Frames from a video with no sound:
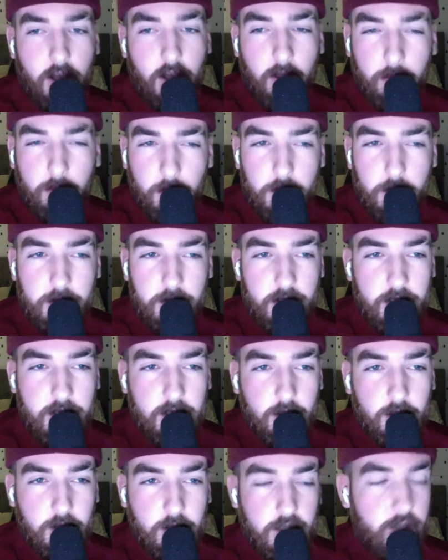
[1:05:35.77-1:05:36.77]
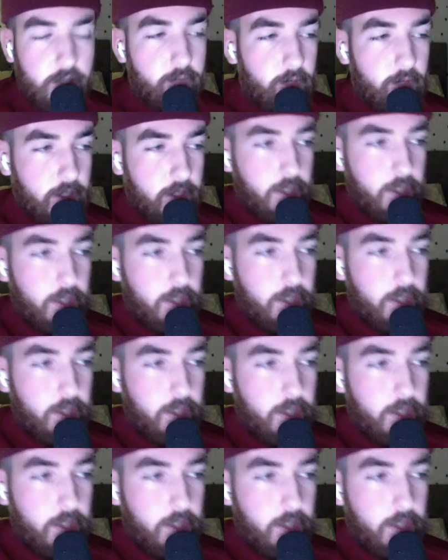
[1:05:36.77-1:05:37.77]
I thought it was an easy question, but it's actually a good
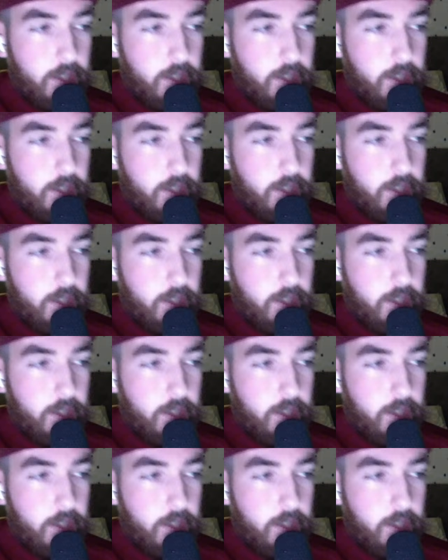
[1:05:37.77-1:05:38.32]
question because